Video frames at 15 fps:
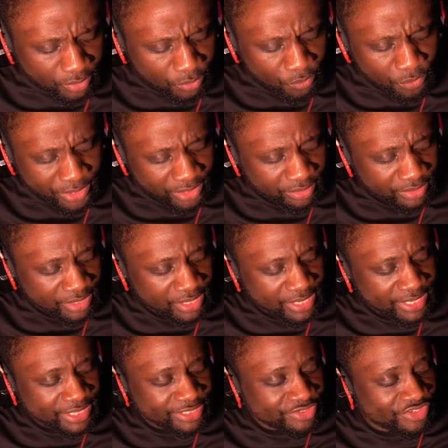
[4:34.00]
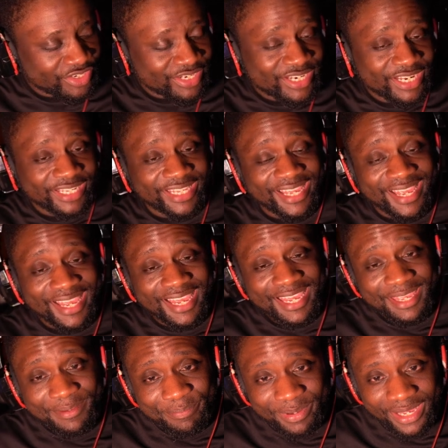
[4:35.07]
where in Genetic
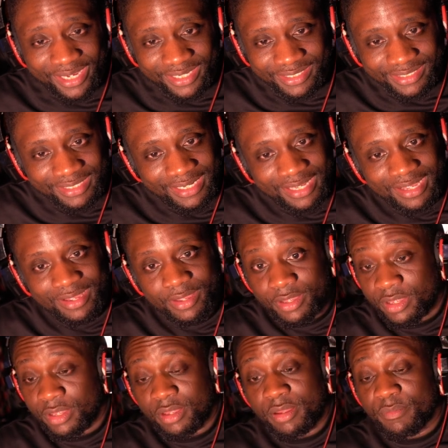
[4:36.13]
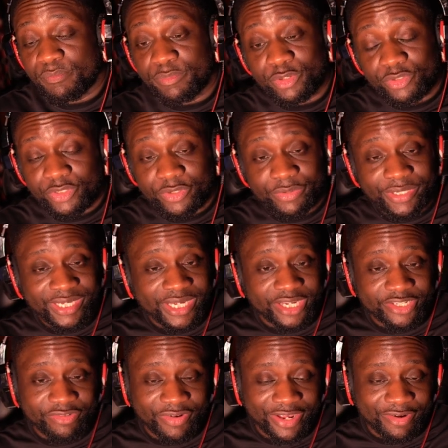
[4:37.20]
Apex Mewtwo
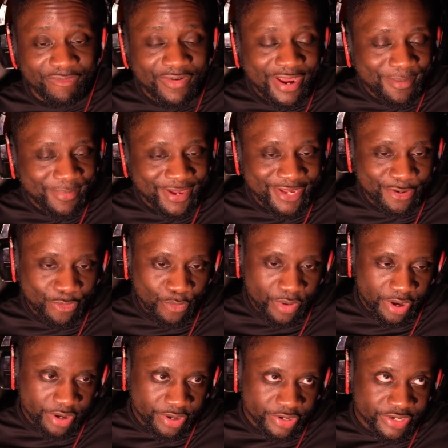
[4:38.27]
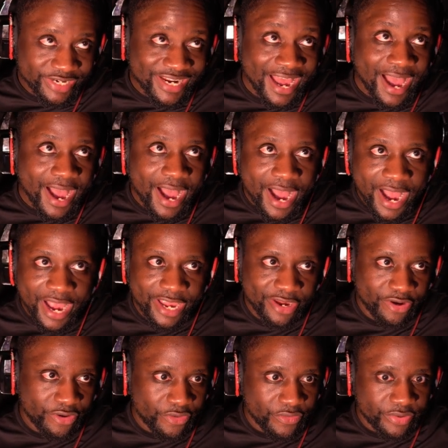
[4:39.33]
EX ran rampant, you were
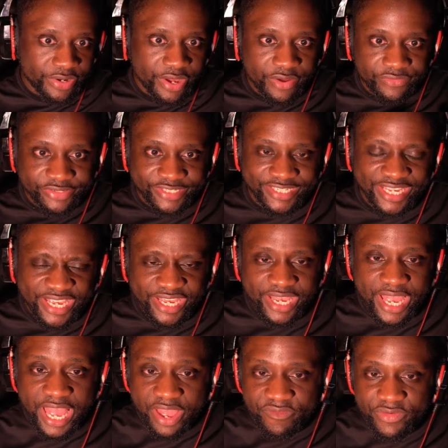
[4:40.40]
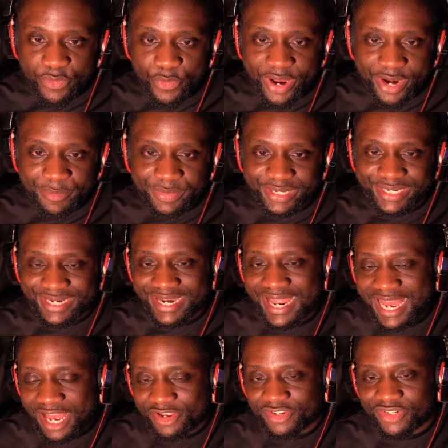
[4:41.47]
tired of seeing it everywhere, but
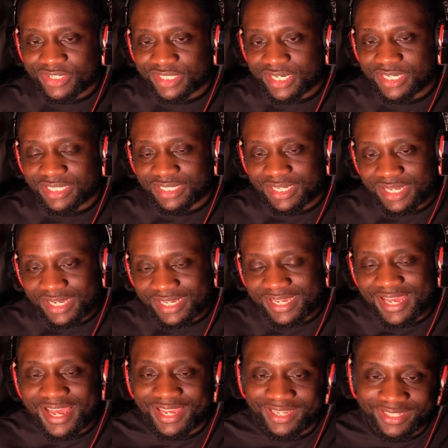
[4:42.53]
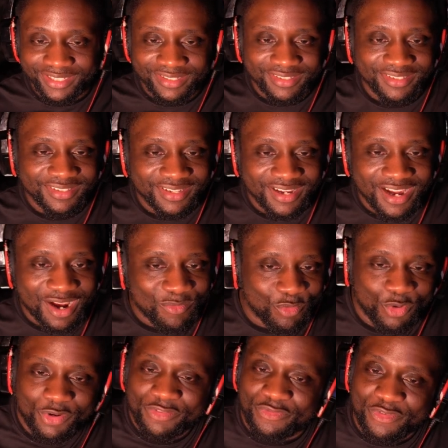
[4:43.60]
now you're just kind of like, hey, I'm
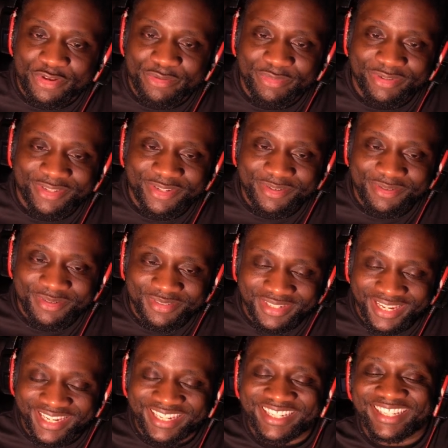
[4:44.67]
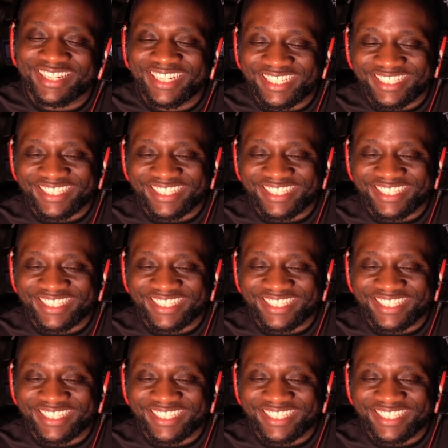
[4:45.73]
rooting for you, Mewtwo.